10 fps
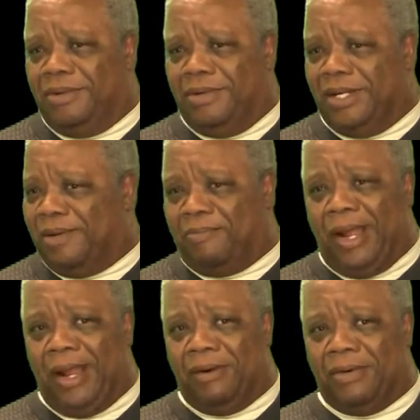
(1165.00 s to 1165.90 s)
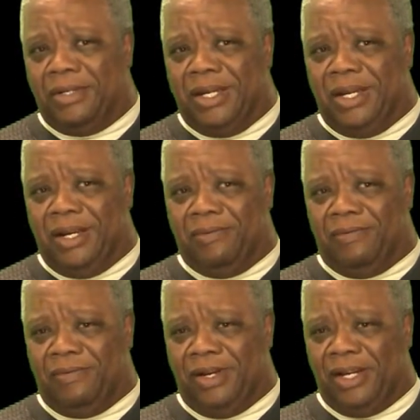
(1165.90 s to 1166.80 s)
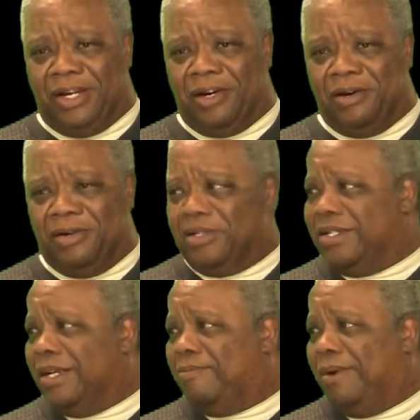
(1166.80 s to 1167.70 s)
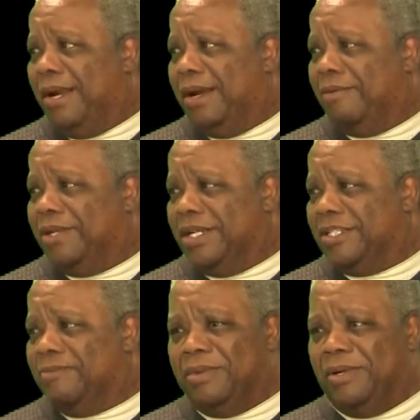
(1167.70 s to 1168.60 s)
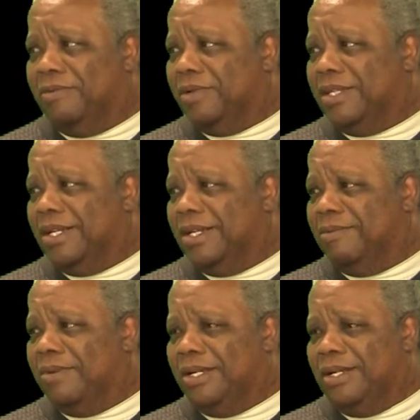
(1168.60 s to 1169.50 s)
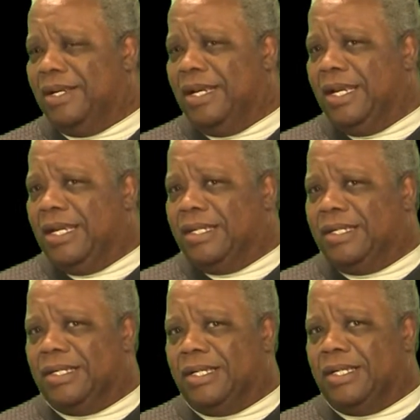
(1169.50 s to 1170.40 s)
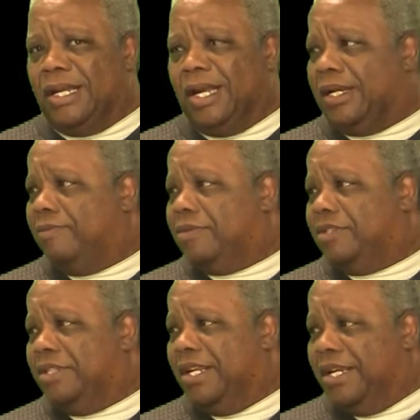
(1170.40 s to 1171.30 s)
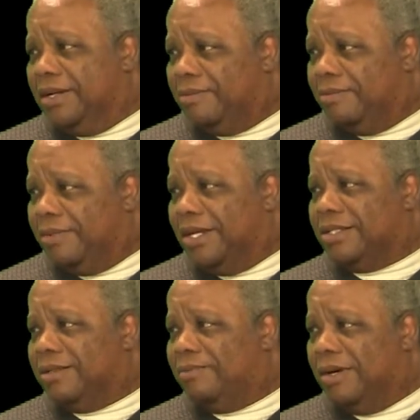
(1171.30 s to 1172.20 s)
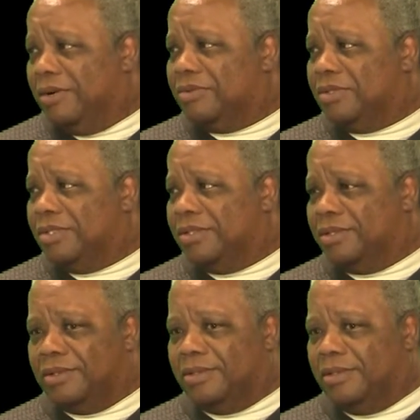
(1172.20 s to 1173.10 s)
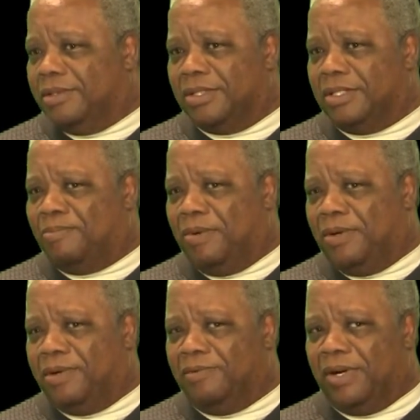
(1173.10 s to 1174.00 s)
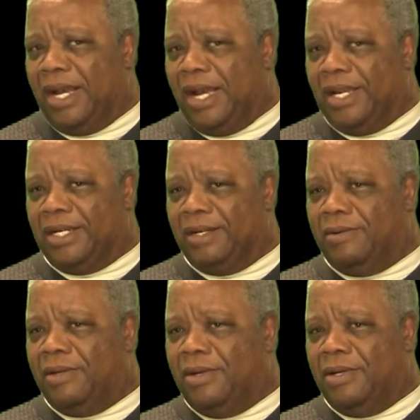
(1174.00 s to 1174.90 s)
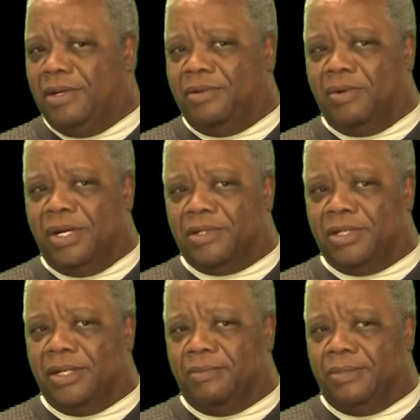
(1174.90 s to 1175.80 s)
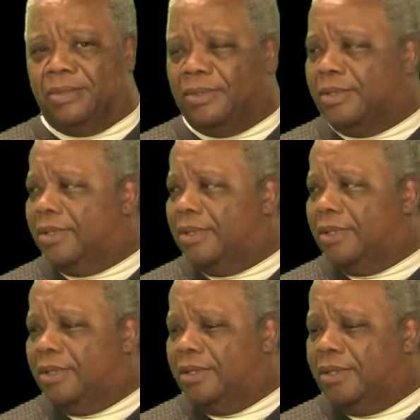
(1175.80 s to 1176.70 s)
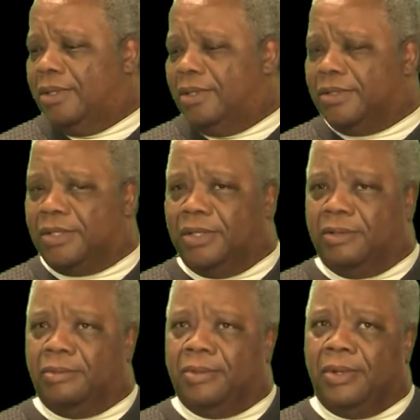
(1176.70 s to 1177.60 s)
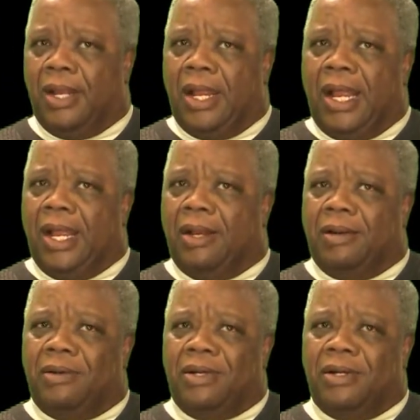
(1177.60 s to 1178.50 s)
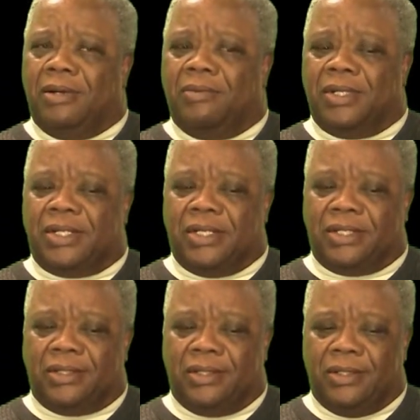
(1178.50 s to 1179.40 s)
that power, they have encouraged that power, that spirit within them, and took it like it was them as opposed to the Spirit of God that dwells in them. So, and with this